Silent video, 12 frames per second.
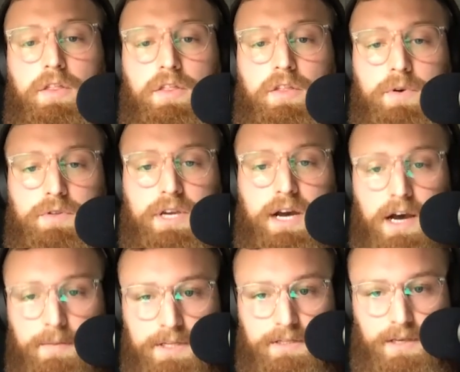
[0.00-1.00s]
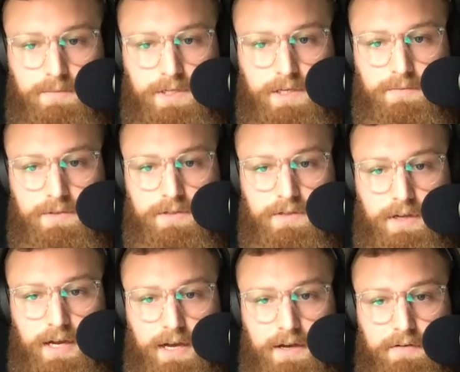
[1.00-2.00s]
The most common symptoms
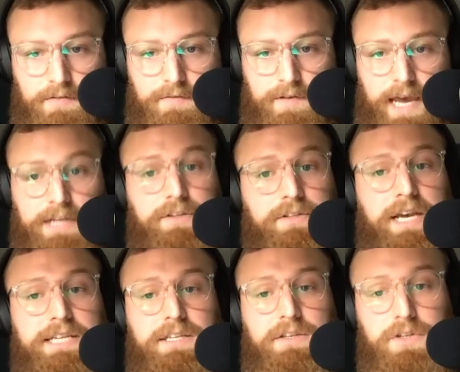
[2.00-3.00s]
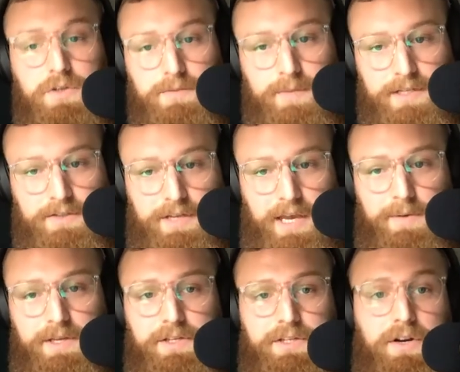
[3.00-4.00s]
of exercise-induced muscle
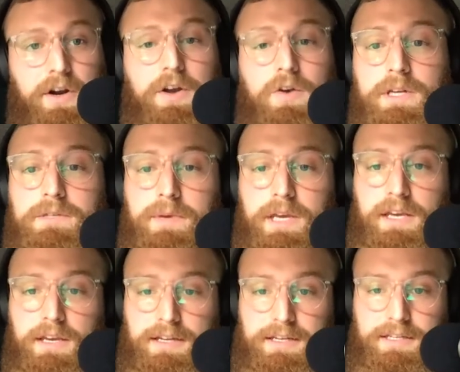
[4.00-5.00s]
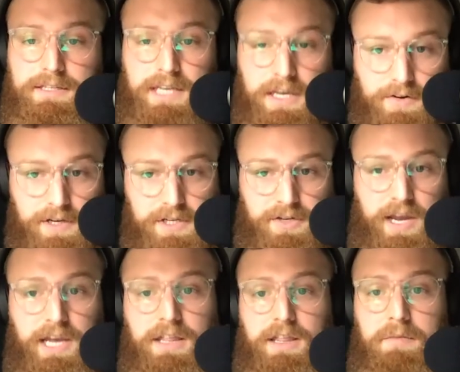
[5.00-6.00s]
damage are going to be decreased
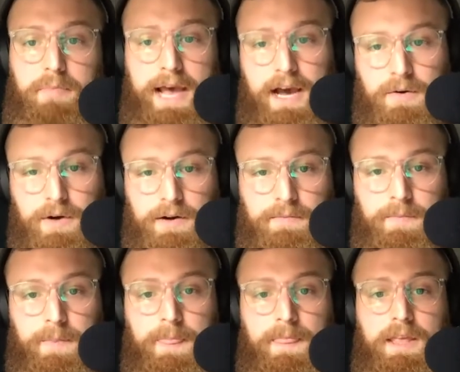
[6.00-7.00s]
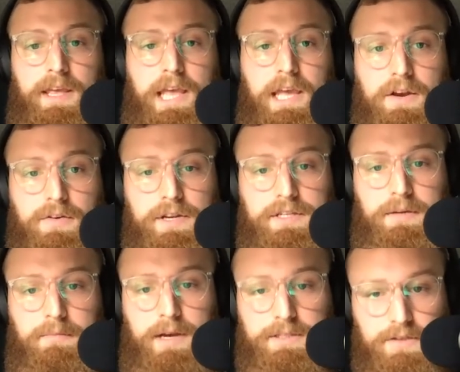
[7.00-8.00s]
strength and power,
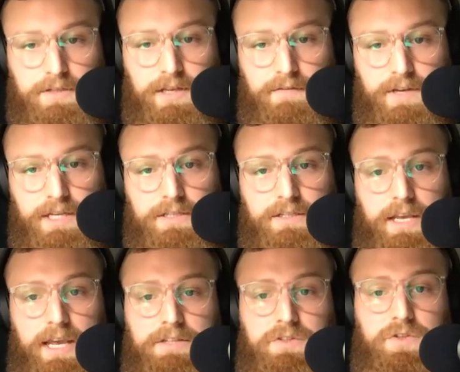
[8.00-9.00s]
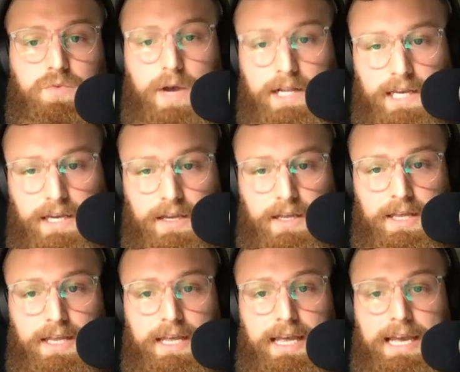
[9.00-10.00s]
increased muscle stiffness, and swelling.
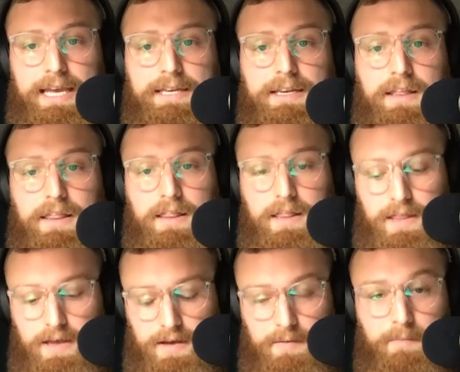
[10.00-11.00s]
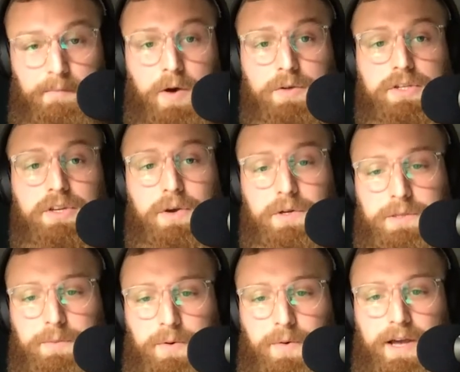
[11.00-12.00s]
And the most
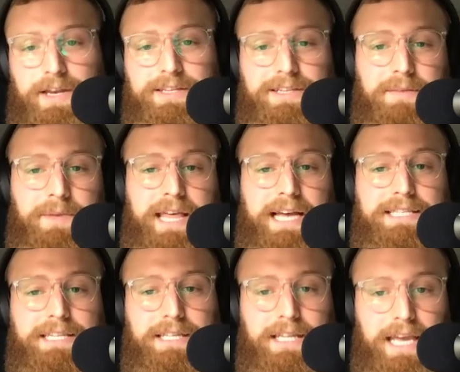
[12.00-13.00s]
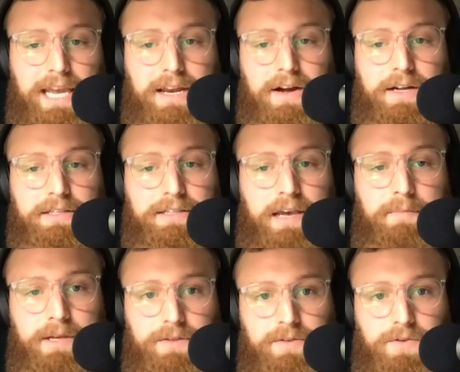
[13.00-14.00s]
noticeable one is going to be that delayed onset
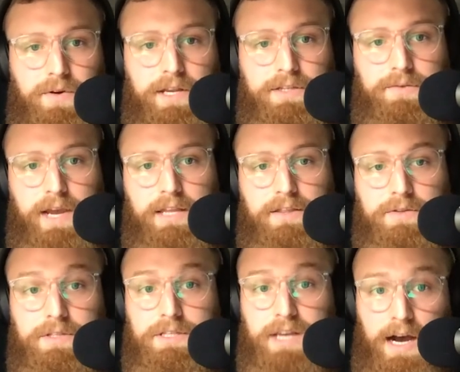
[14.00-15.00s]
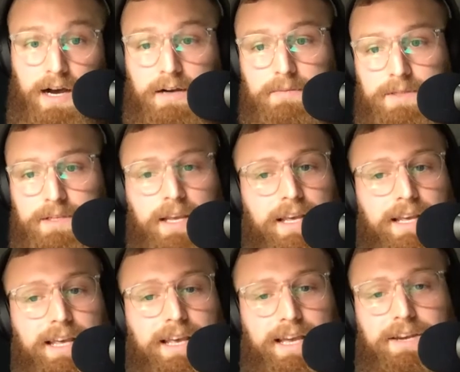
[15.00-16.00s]
muscle soreness, right? Those DOMS.
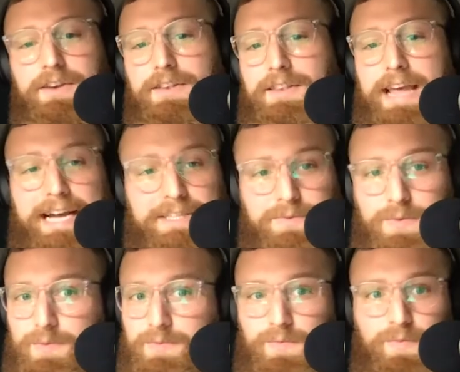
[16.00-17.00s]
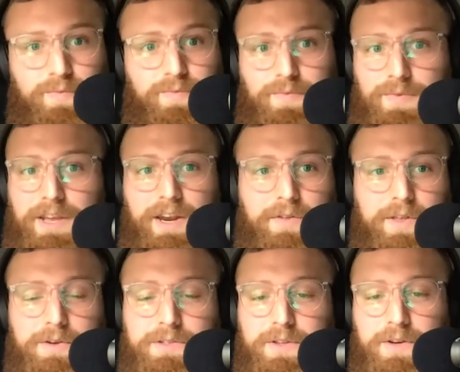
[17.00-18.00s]
And that's, you know,
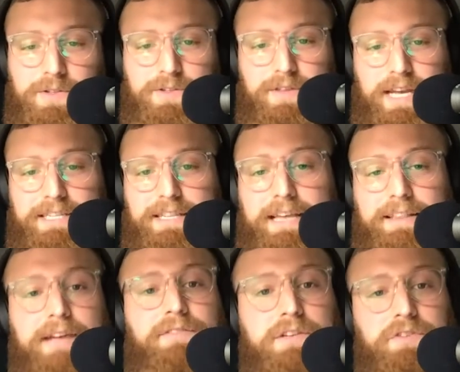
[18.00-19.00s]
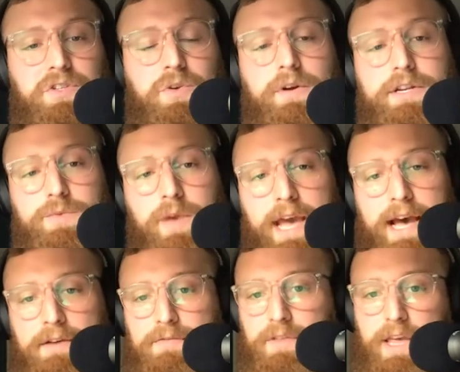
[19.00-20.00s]
that's that level of soreness we
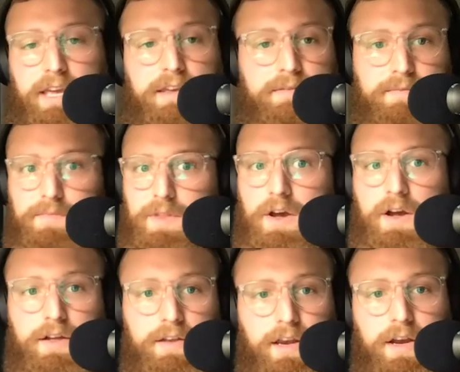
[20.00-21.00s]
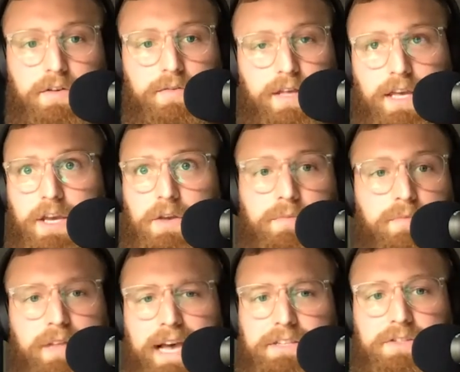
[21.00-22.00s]
have for like, you know, it could
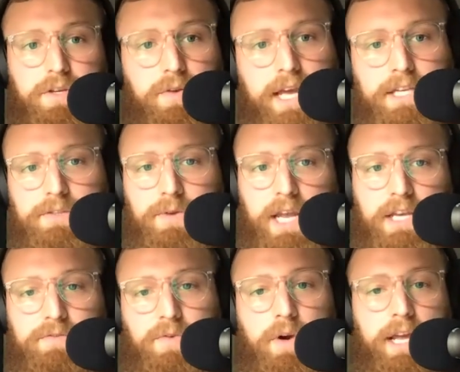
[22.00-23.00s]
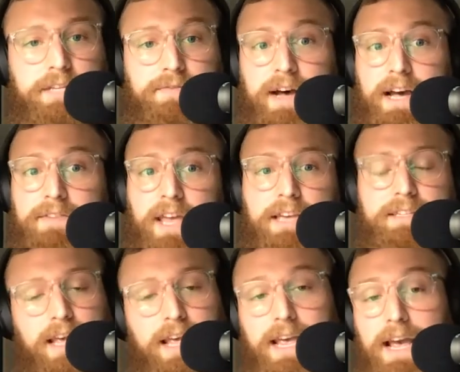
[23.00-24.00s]
last 2 days, 3 days, 4 days, 5 days,
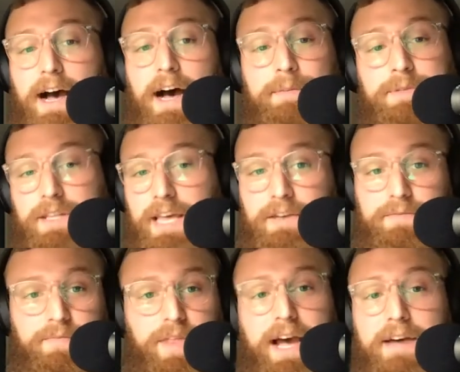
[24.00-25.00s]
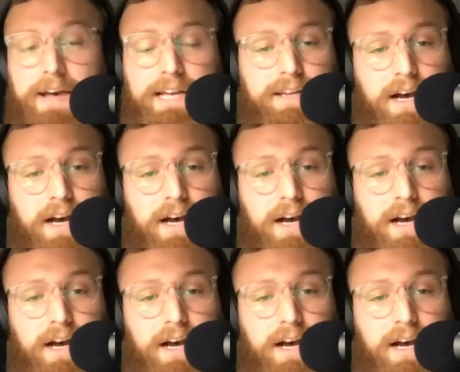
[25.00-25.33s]
up to like, I've had